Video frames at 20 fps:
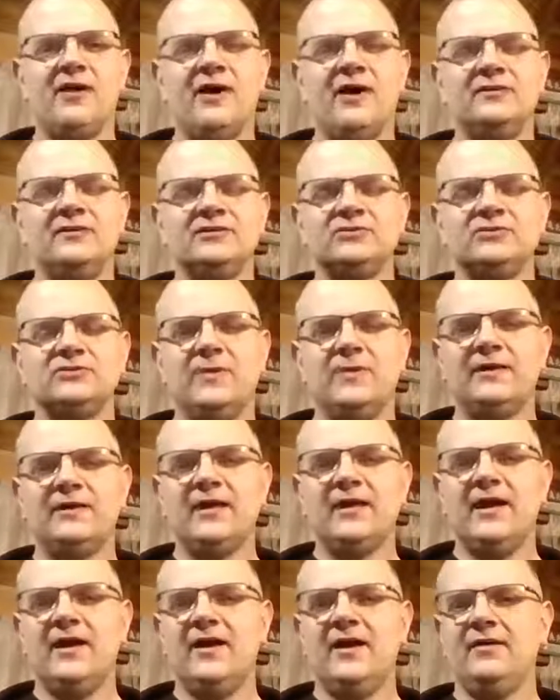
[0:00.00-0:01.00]
riding this
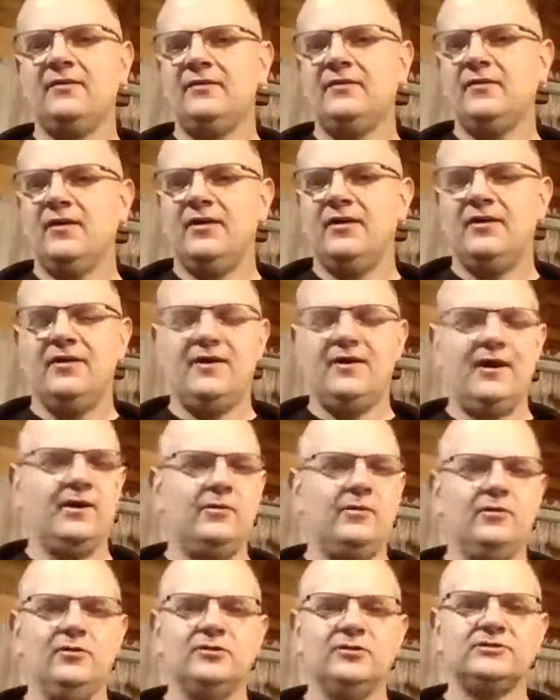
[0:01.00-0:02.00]
weekend. Uh, I
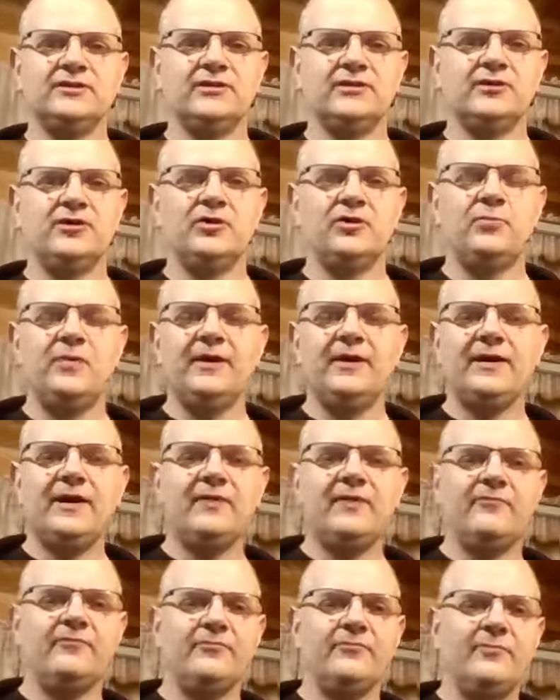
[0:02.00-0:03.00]
know it looks like a good
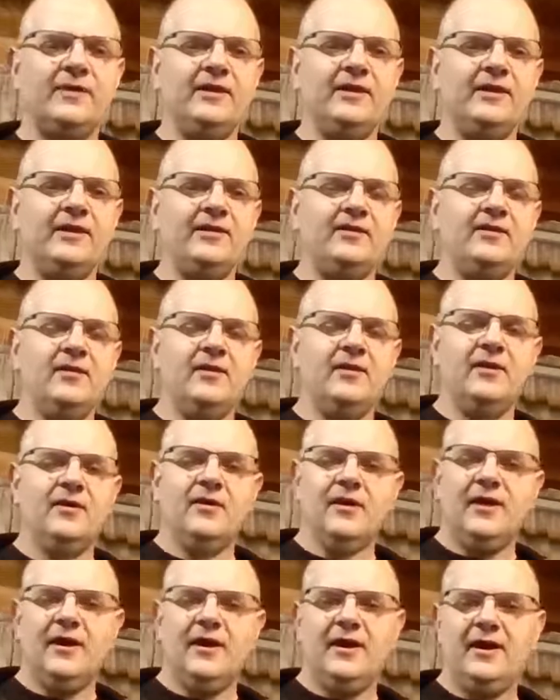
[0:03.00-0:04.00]
weekend for me.
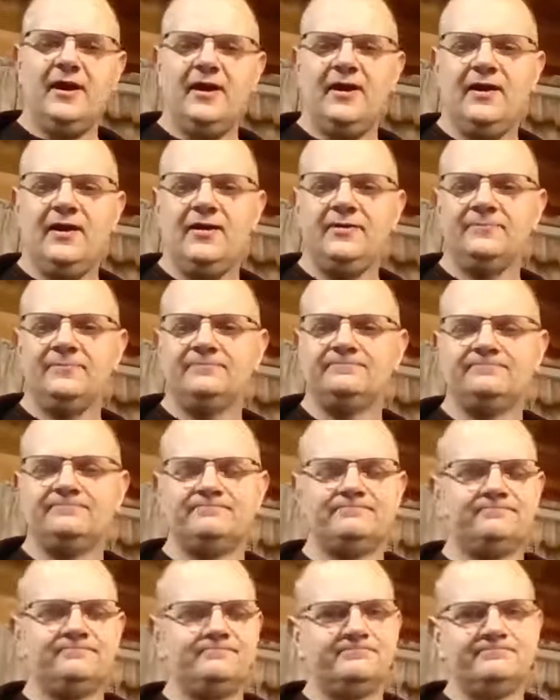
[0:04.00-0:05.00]
And
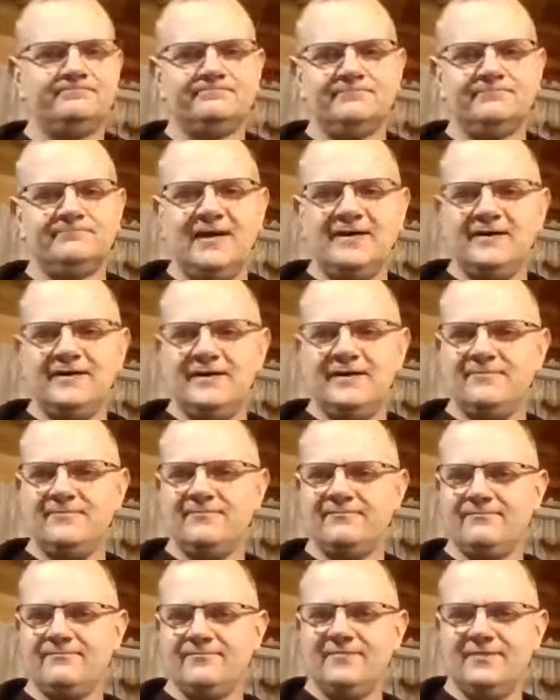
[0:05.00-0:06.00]

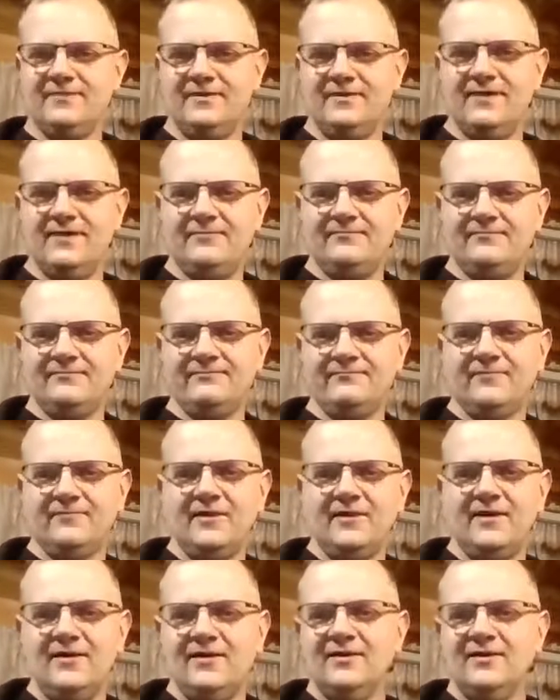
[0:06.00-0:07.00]
Mikey, yep,
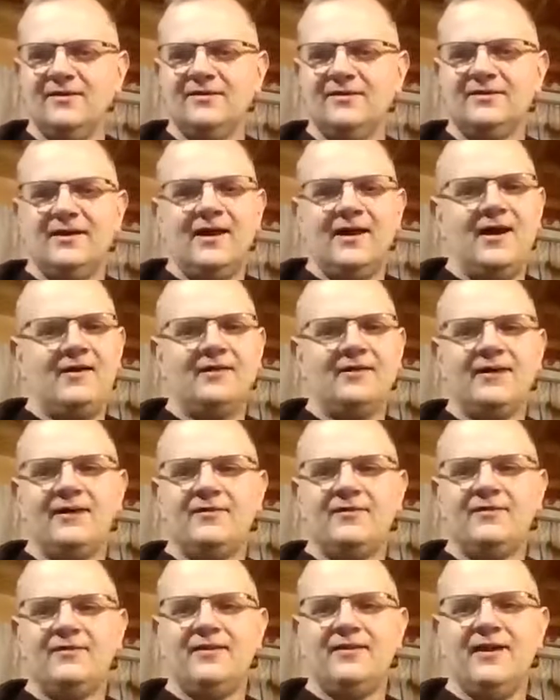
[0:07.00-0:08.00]
I'll
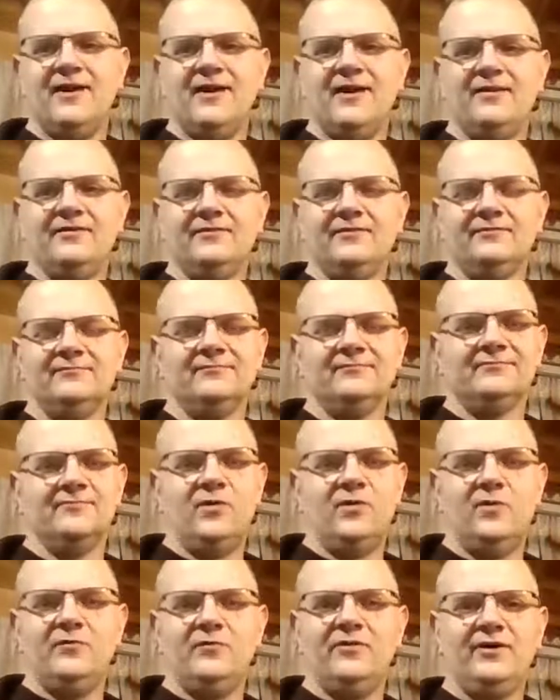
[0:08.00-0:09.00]
get on there and
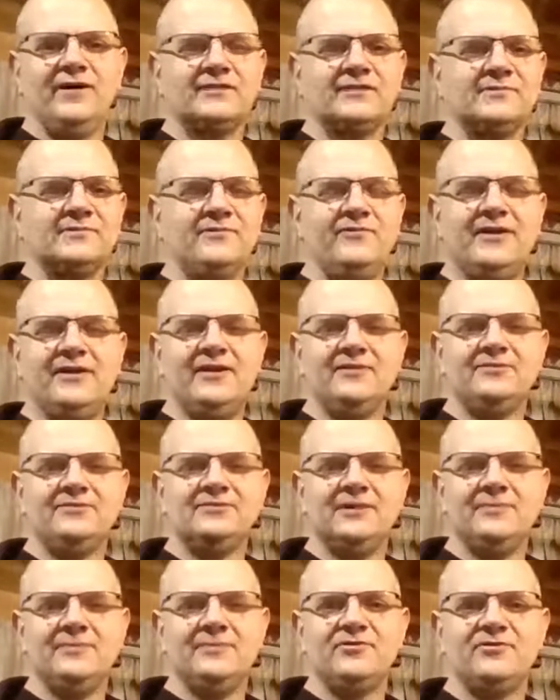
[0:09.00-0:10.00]
hopefully I'll get some
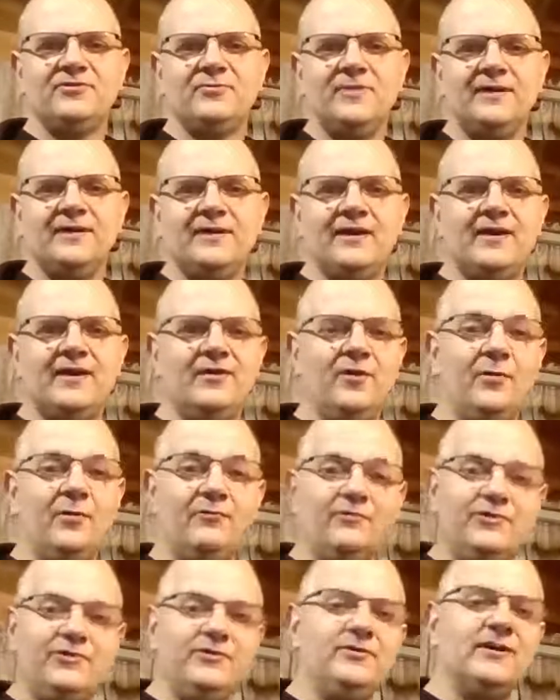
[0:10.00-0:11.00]
videos up this weekend.
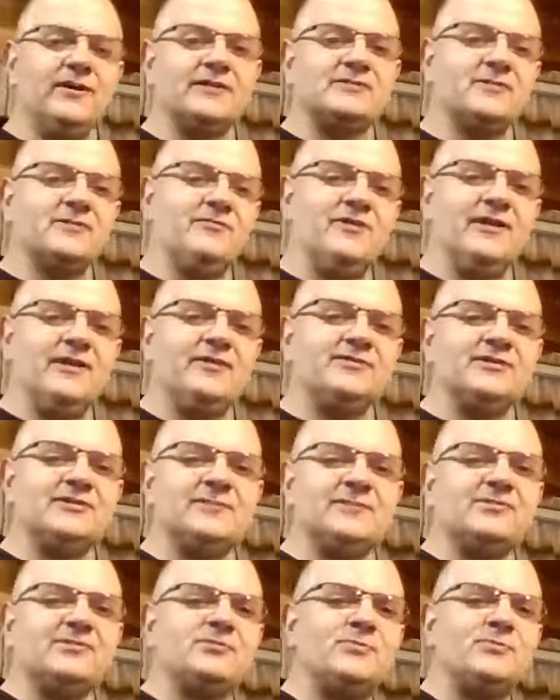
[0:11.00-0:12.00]
Hopefully you get some videos
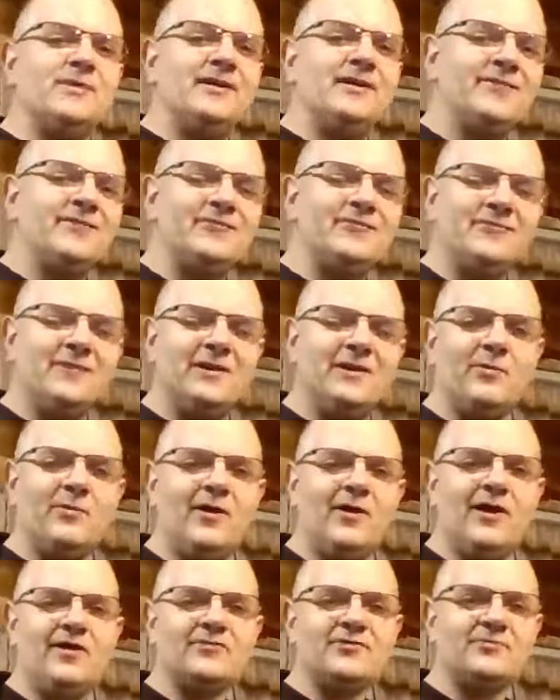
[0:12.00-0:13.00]
up this weekend for me to
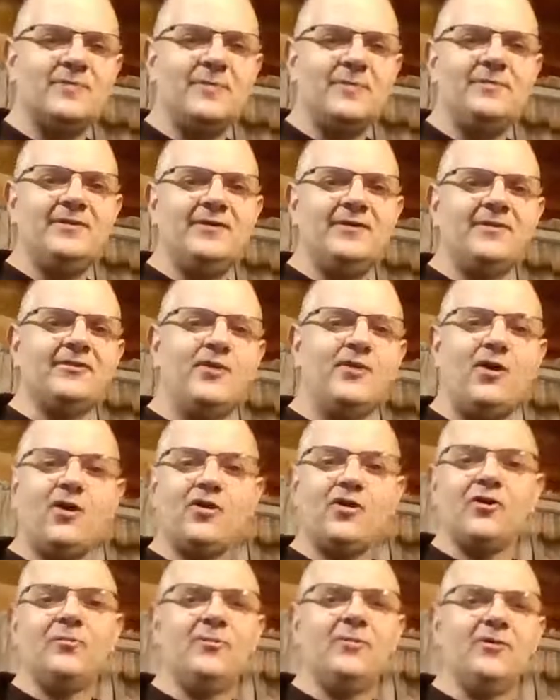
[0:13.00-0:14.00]
watch. Maybe another
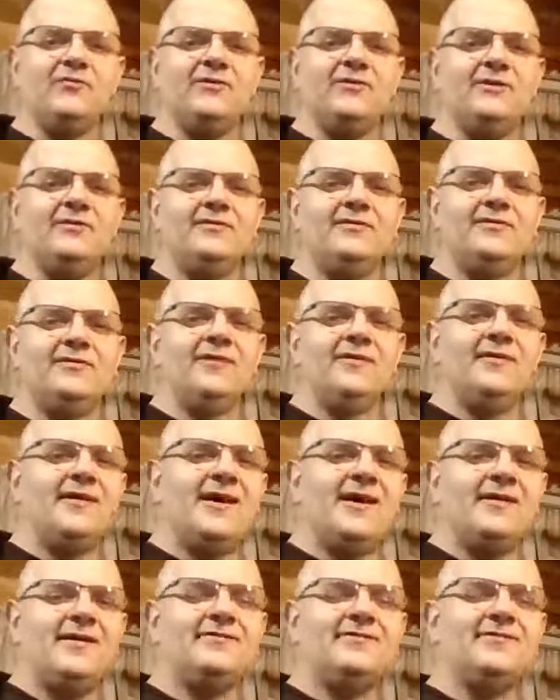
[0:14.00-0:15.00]
horror movie.
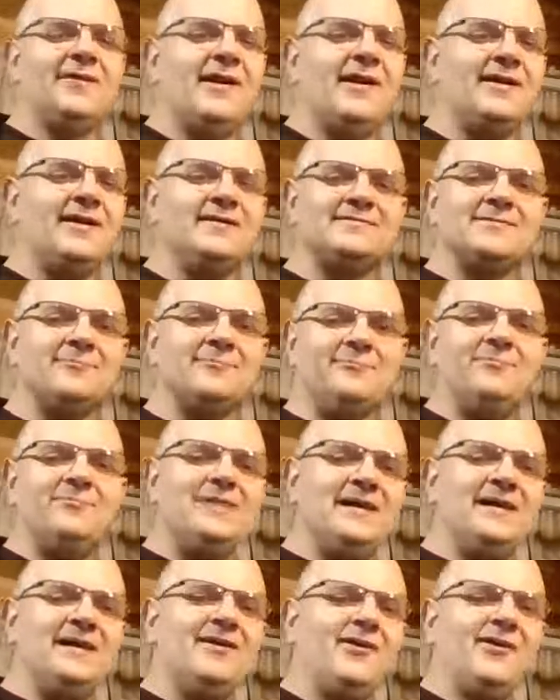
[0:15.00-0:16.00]
I need I need some
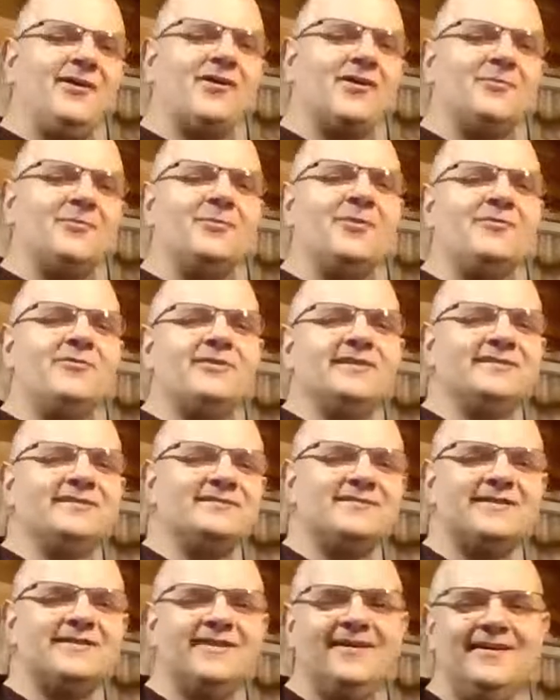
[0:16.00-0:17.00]
B horror
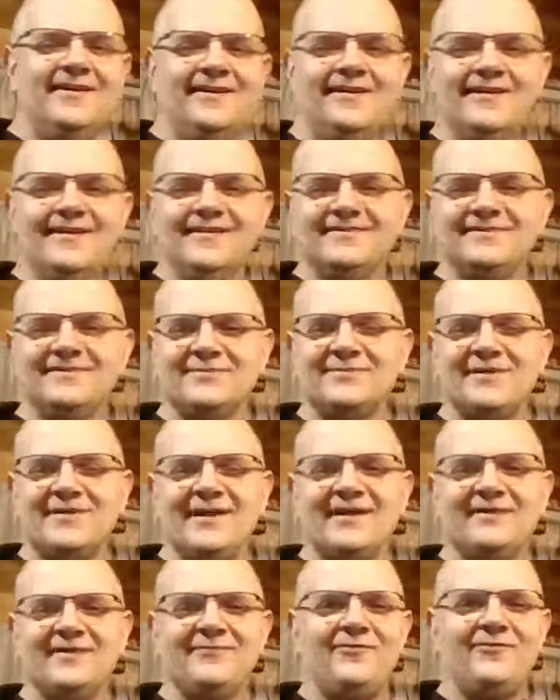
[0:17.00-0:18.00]
movies. Something
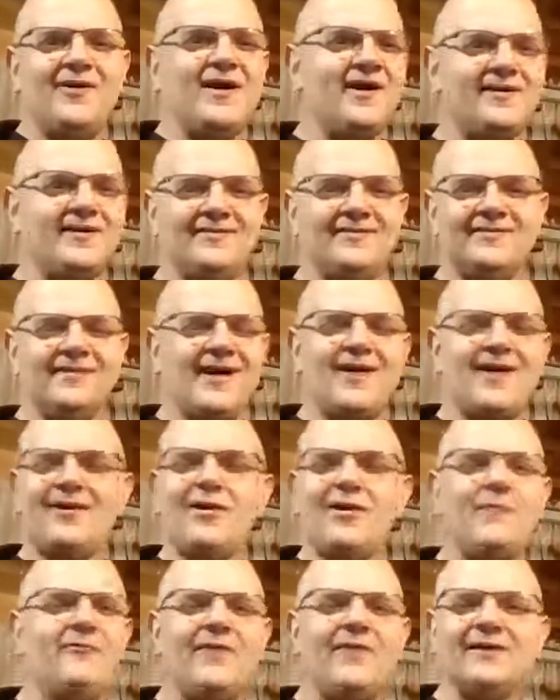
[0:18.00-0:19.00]
I can find. I don't
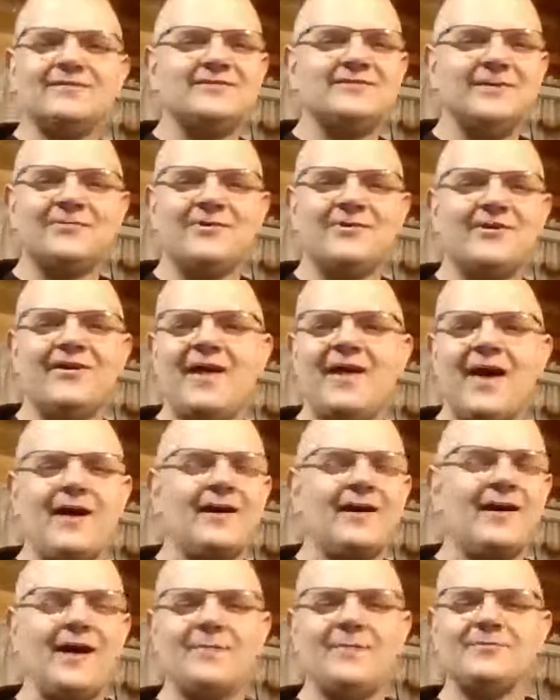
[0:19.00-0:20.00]
know. Find something on that.
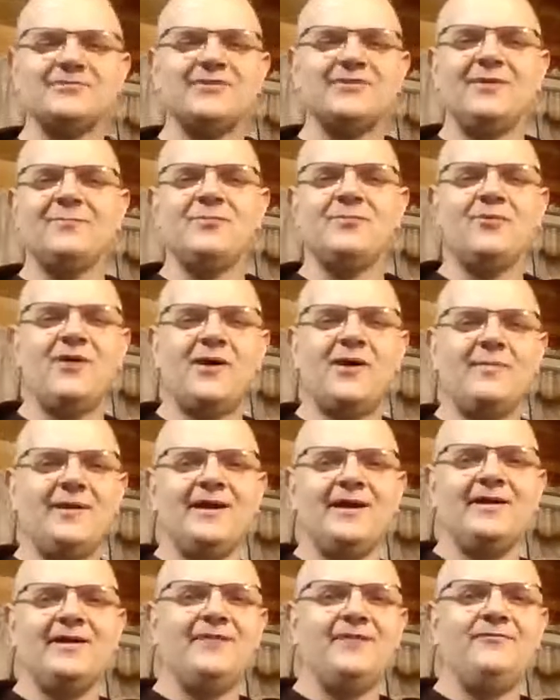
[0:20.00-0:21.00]
I got Amazon Prime. I
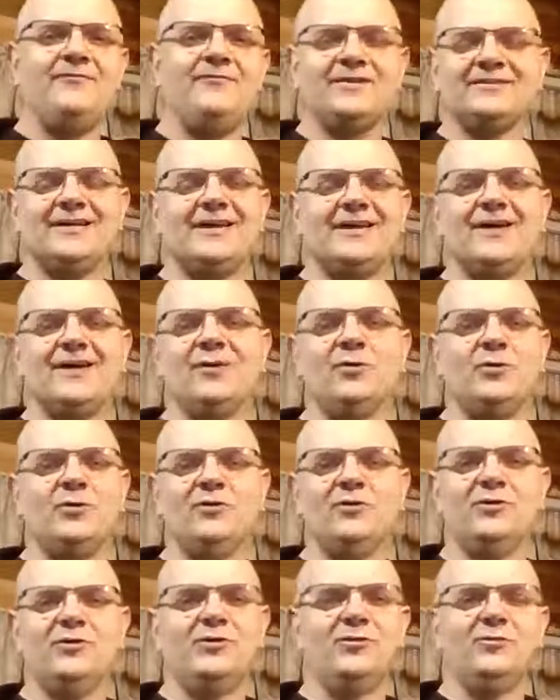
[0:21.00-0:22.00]
got Netflix. I got
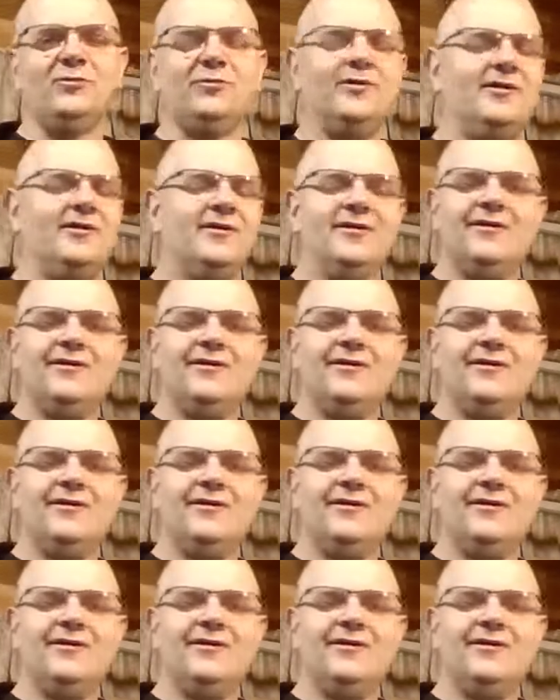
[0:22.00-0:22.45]
Hulu